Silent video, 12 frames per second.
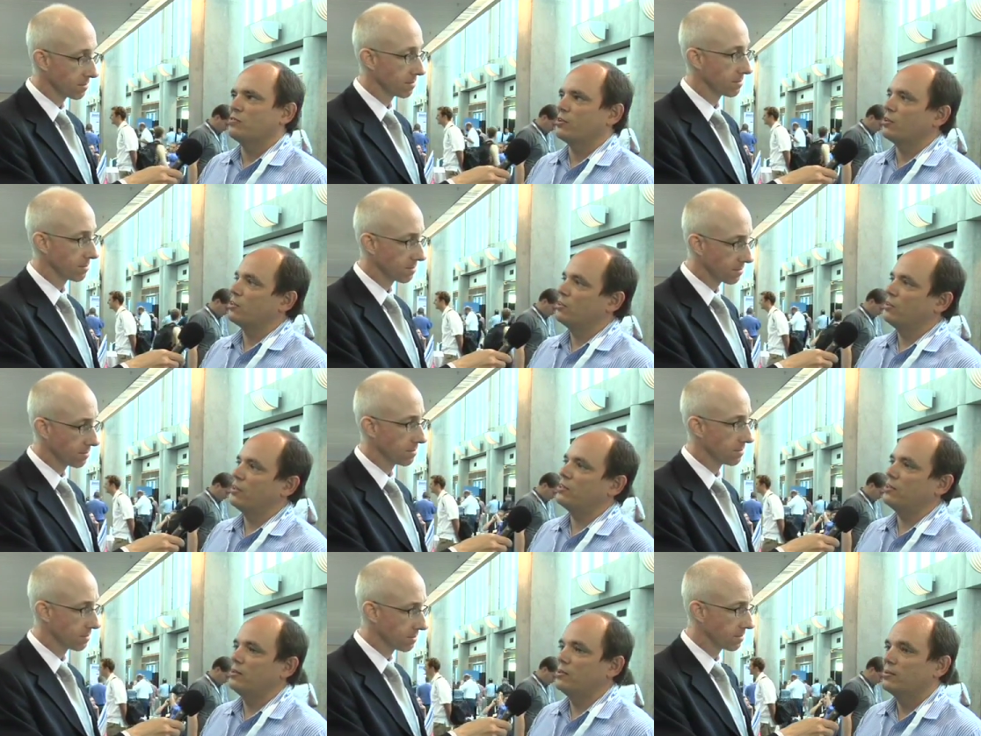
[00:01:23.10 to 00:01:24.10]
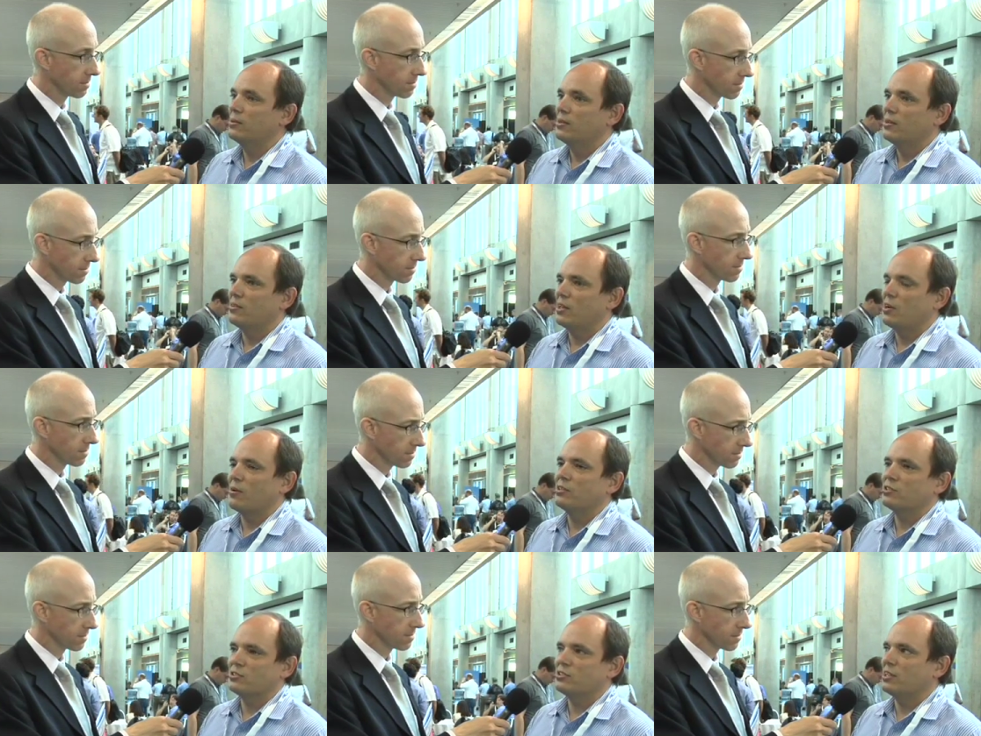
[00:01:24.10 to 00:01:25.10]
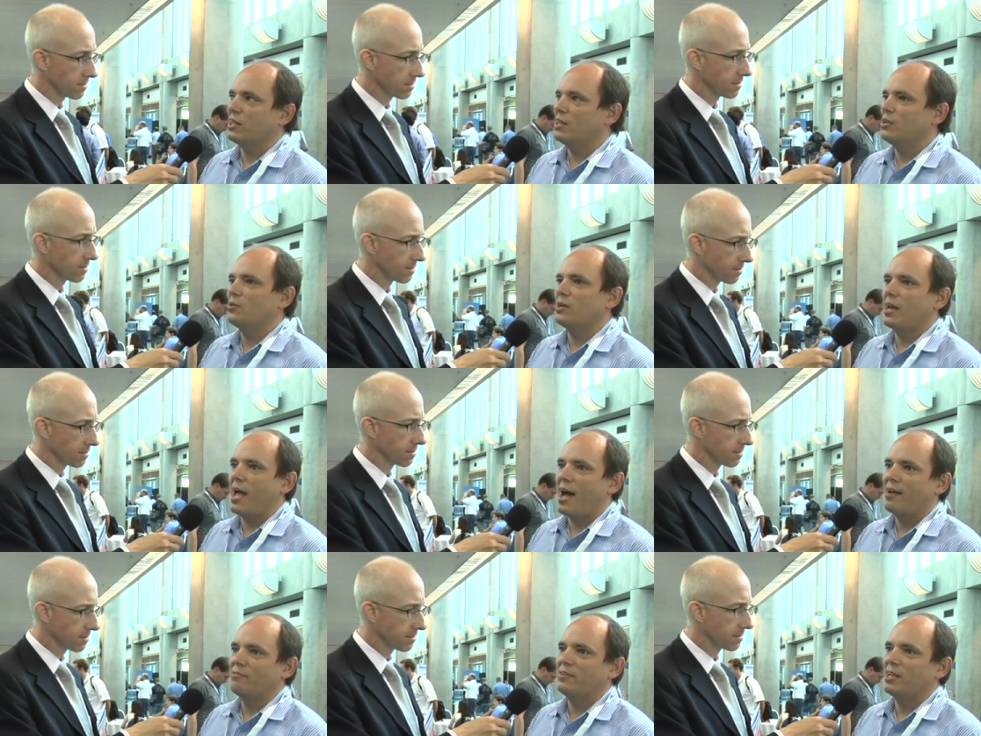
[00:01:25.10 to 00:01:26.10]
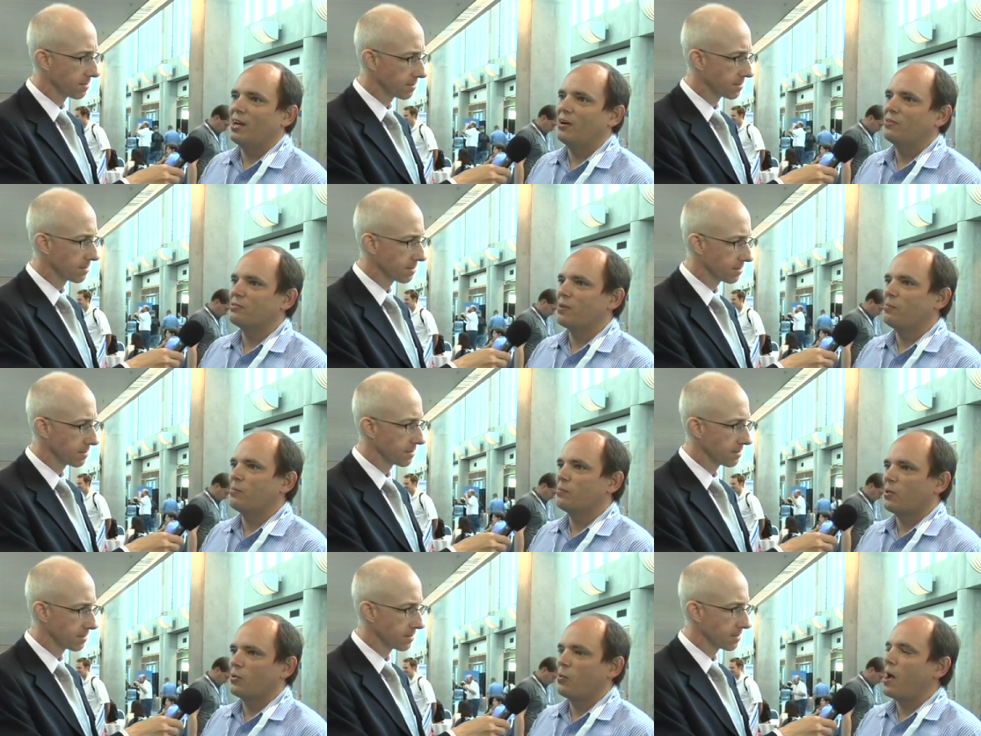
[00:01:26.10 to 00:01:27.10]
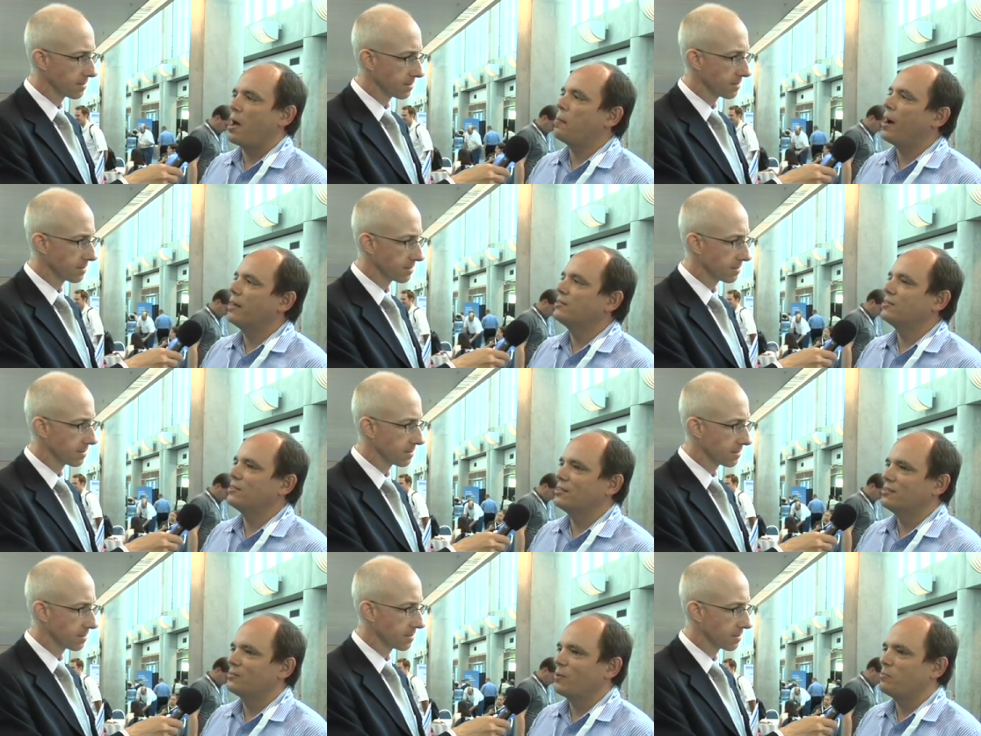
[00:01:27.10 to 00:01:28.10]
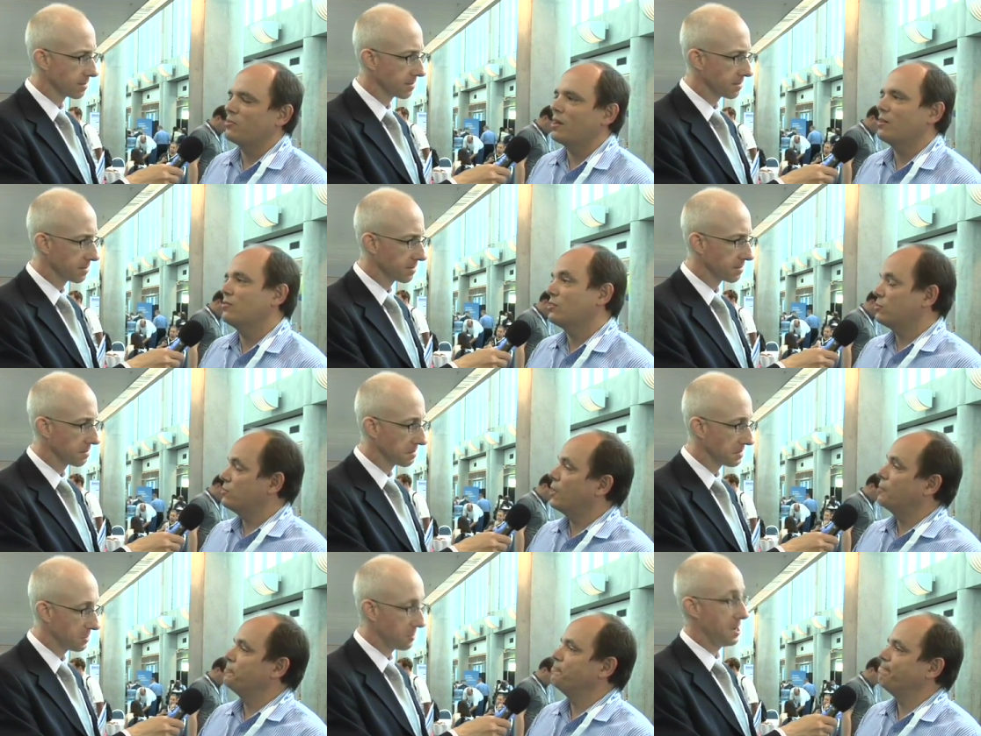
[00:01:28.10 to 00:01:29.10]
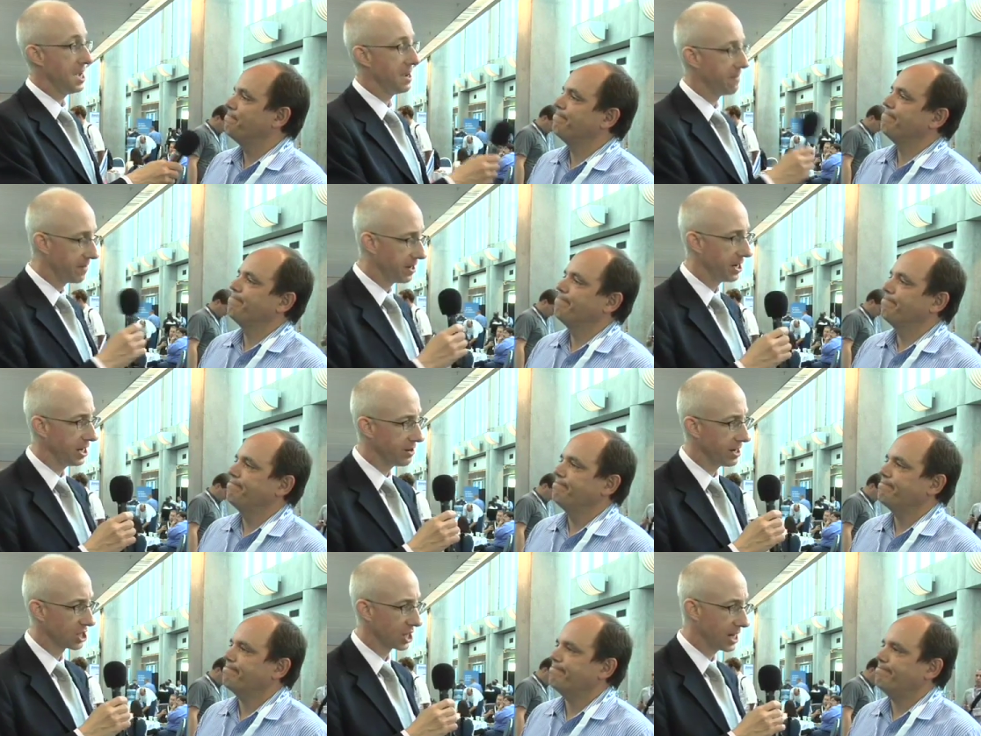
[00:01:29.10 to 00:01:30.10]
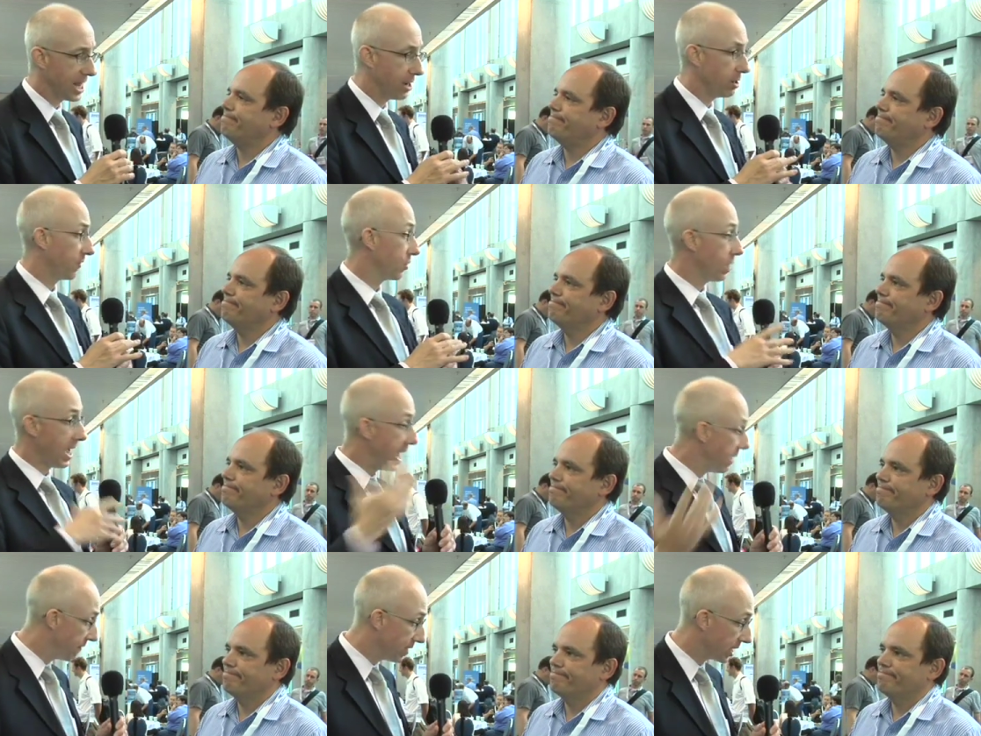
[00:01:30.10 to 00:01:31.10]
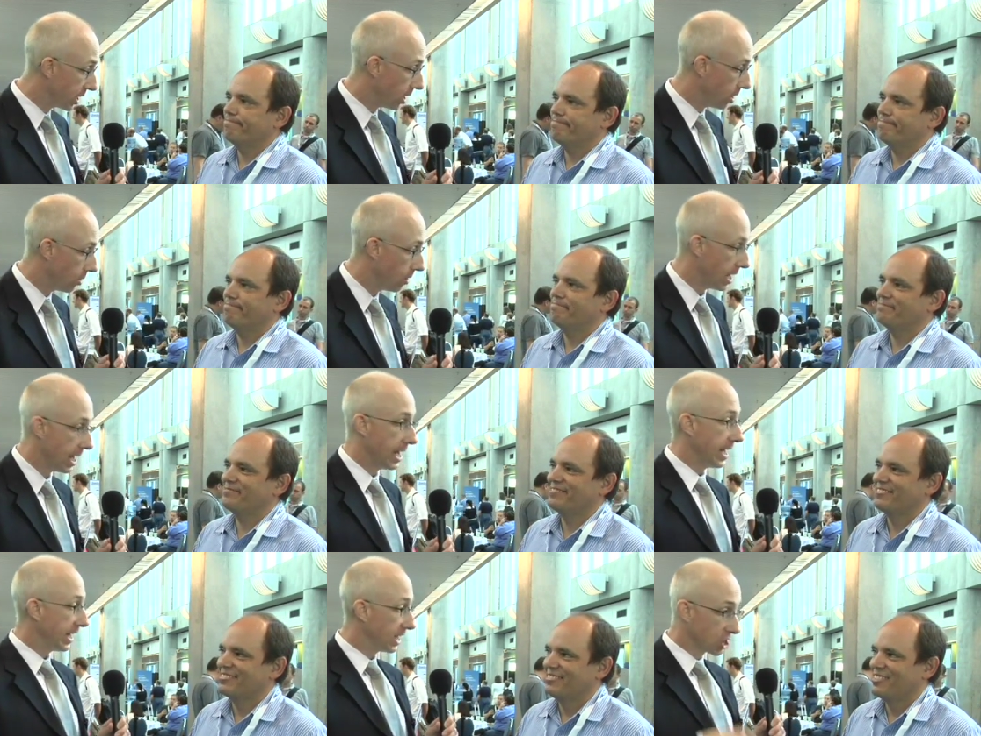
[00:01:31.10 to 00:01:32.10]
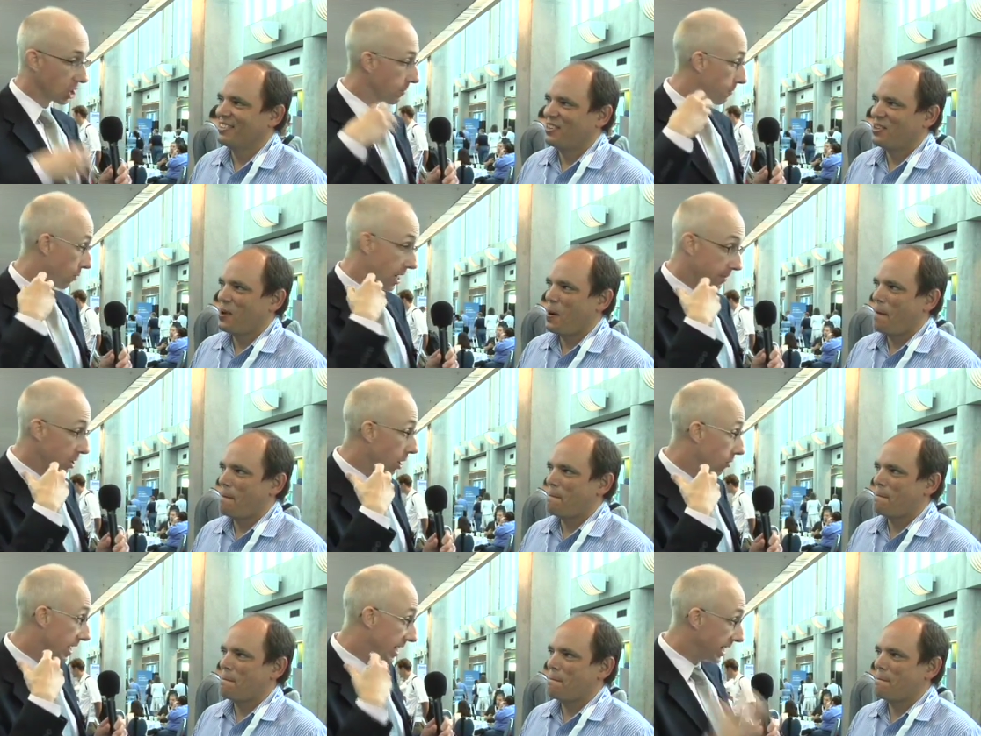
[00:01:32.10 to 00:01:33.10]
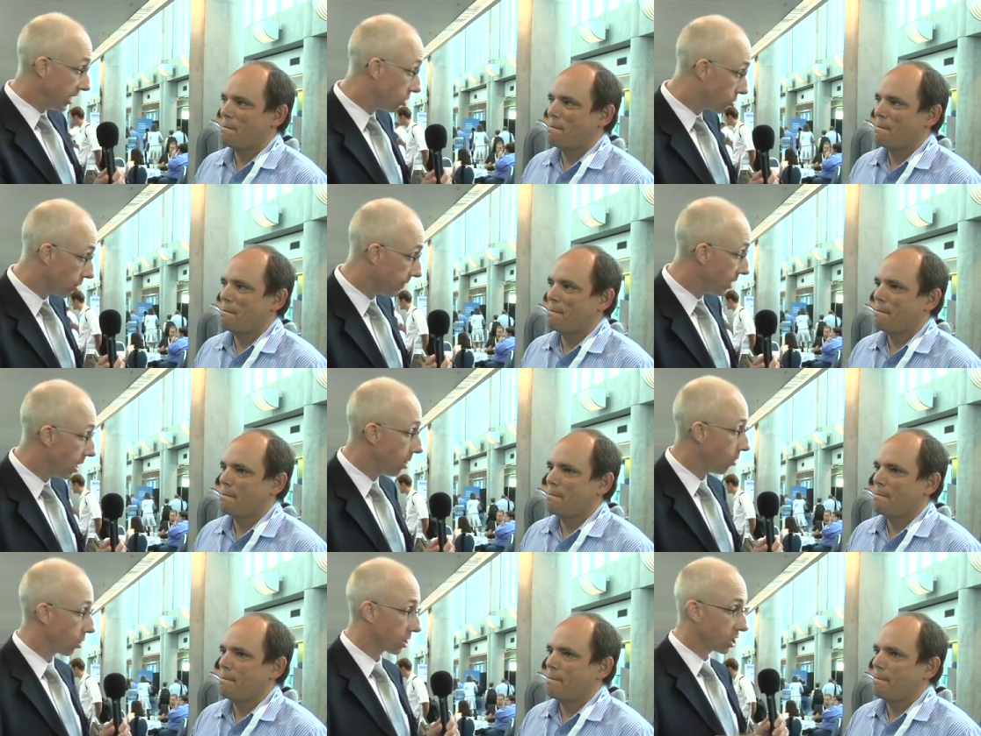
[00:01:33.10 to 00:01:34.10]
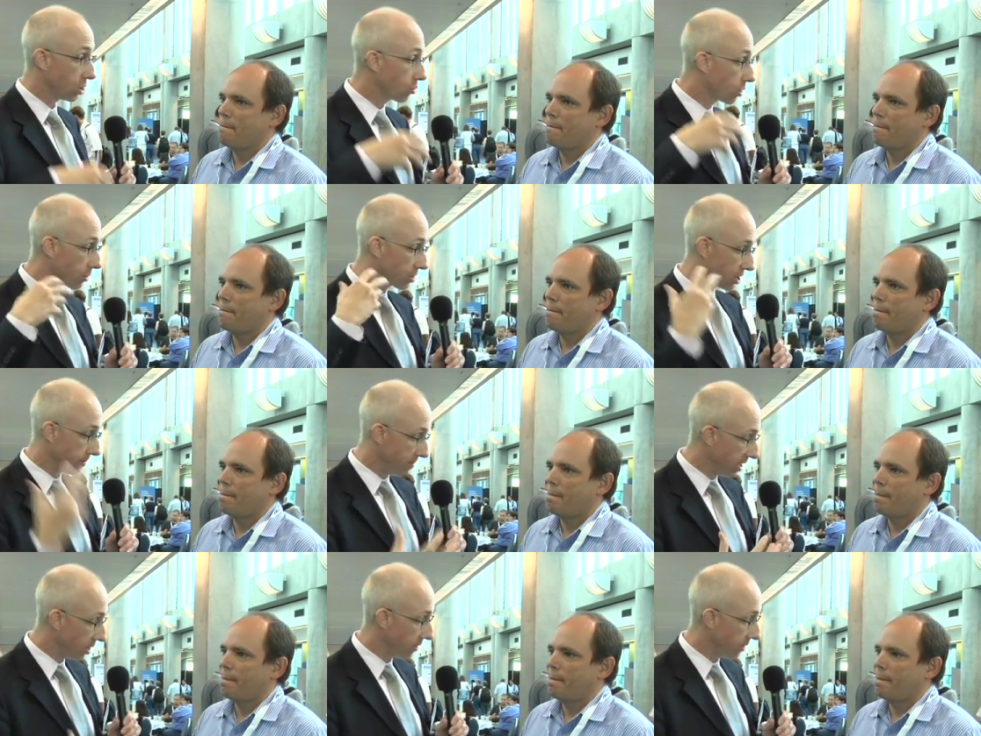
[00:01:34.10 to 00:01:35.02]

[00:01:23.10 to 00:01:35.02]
Speaker 1: vertical that, you, that you're interested in, you can add video from the web onto your website using Truveo.
Speaker 2: Wow, very interesting. Now, if you have video, is it probably already in Truveo, or do you go submit